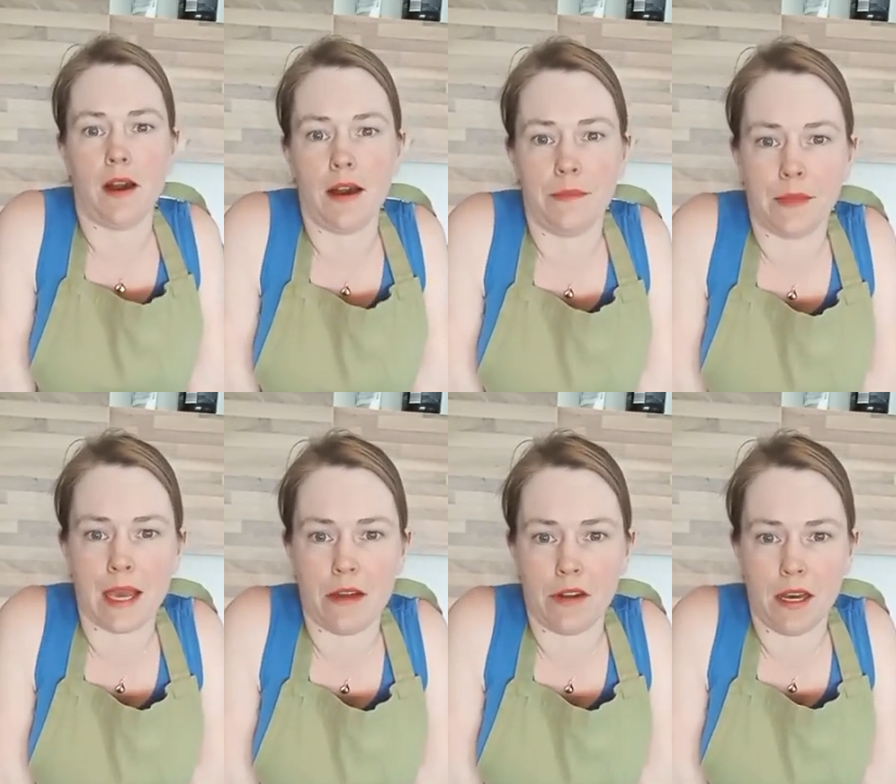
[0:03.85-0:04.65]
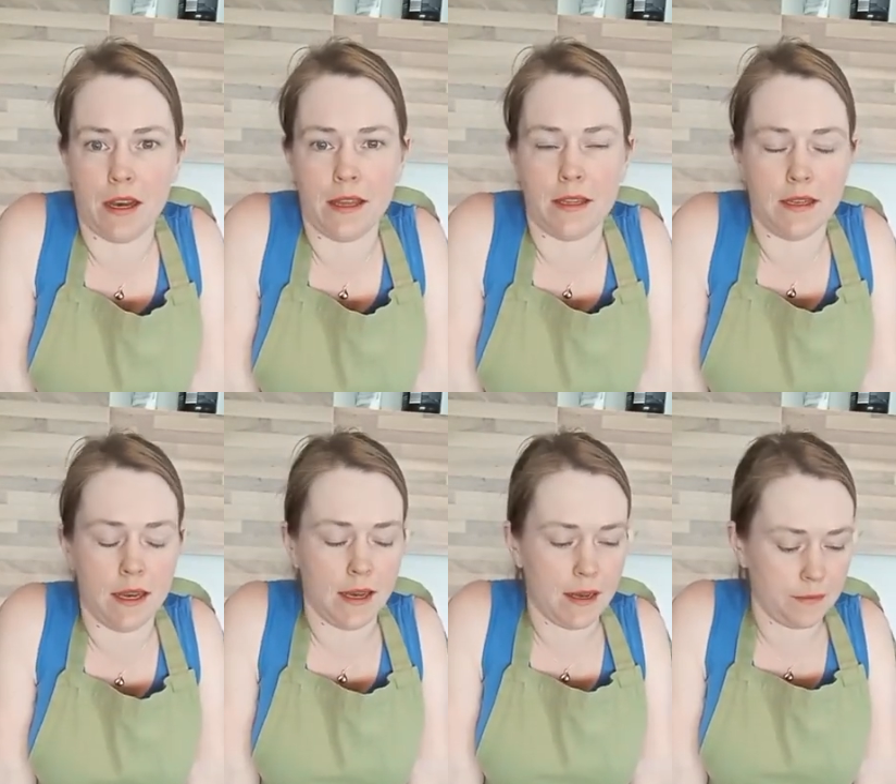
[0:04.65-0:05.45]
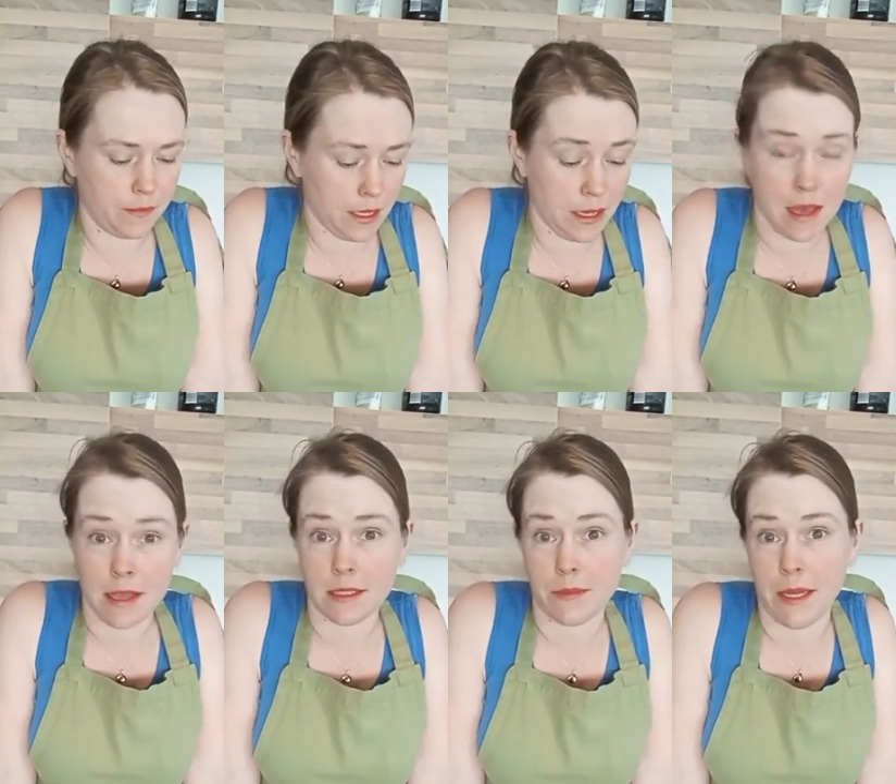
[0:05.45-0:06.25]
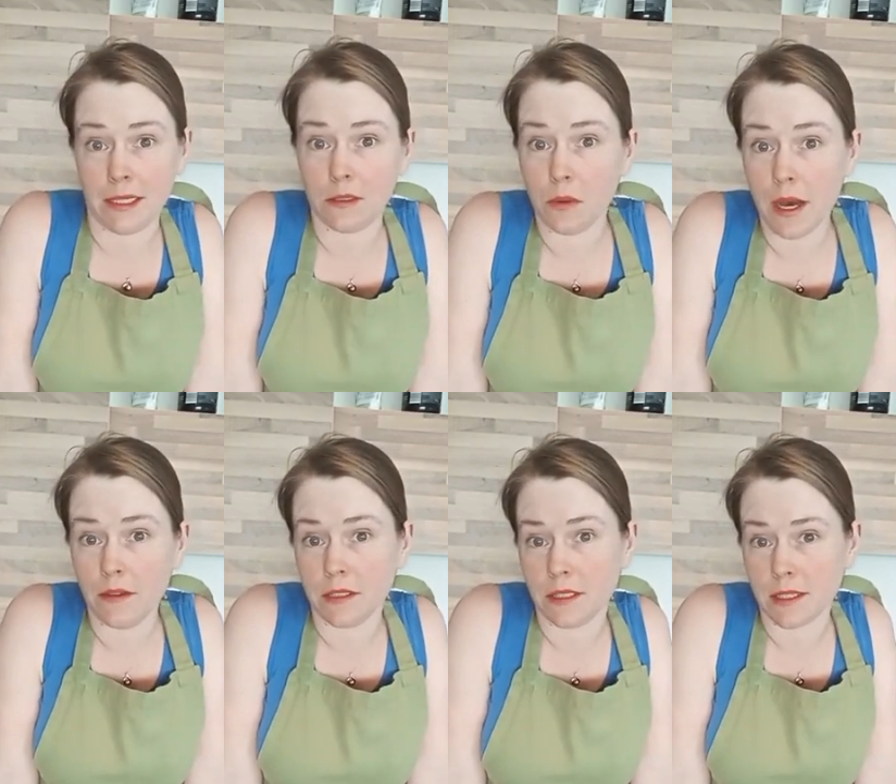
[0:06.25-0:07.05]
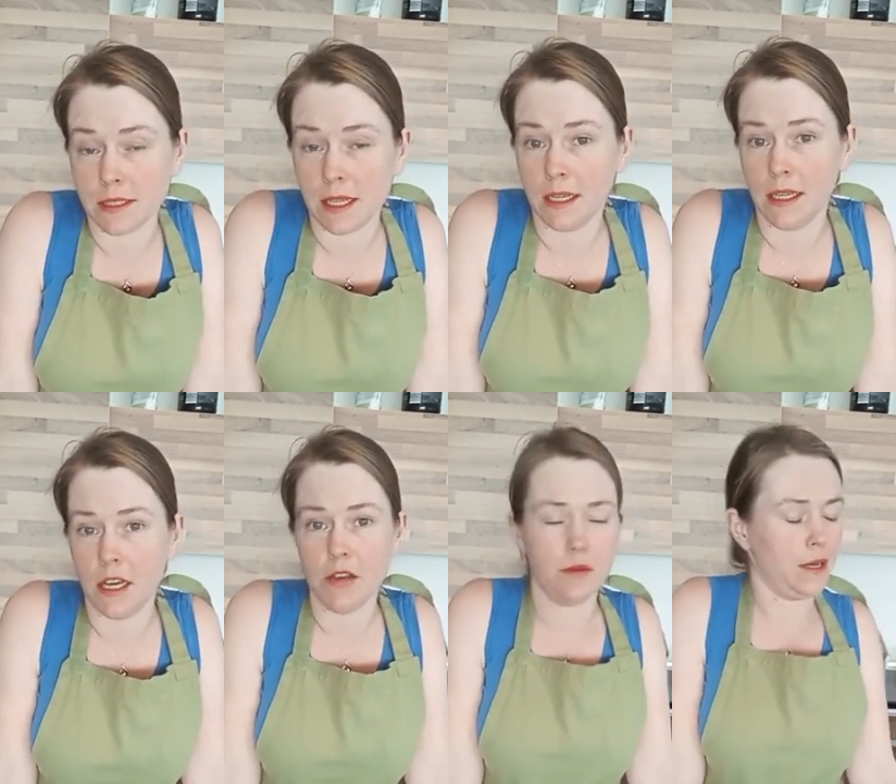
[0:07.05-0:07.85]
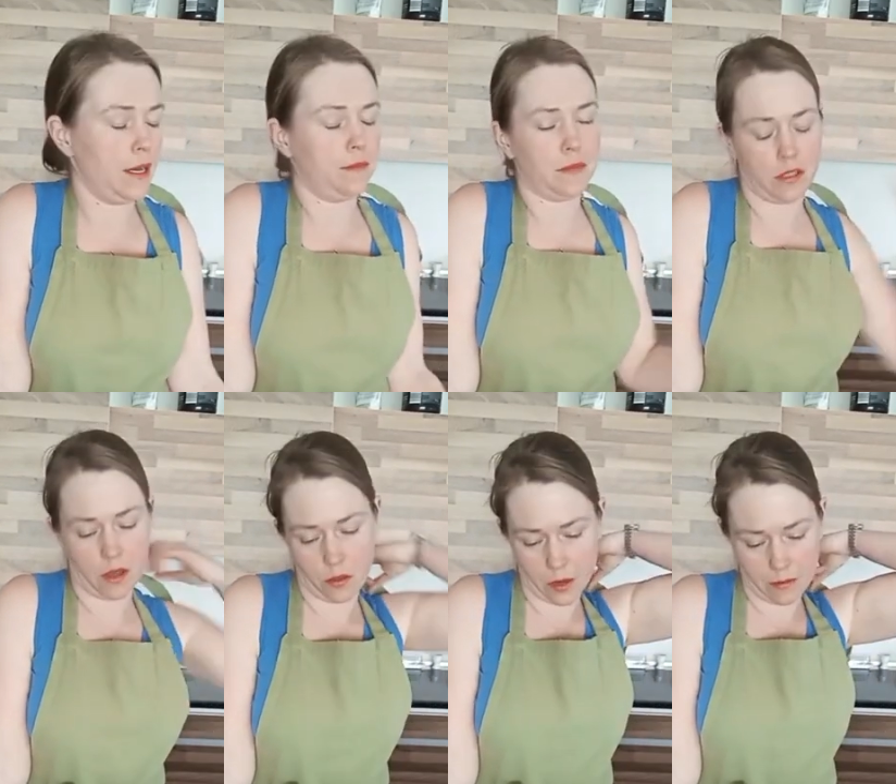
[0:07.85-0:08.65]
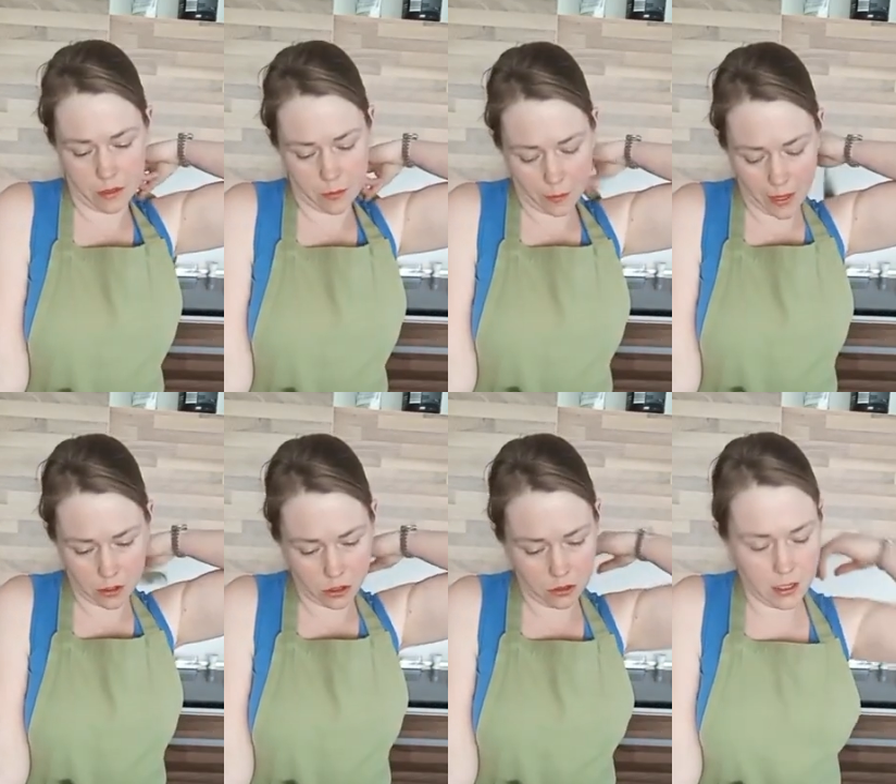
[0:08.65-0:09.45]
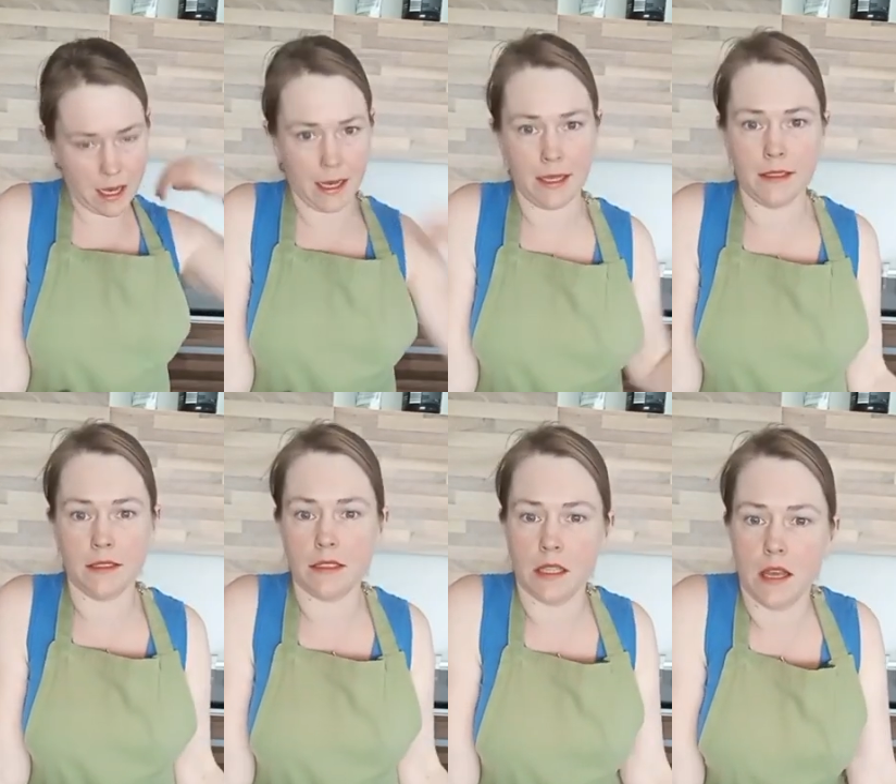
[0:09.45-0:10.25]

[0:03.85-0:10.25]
I'm Caroline. Um, it's been a little while since I said hello, um, so I thought I would pop back on and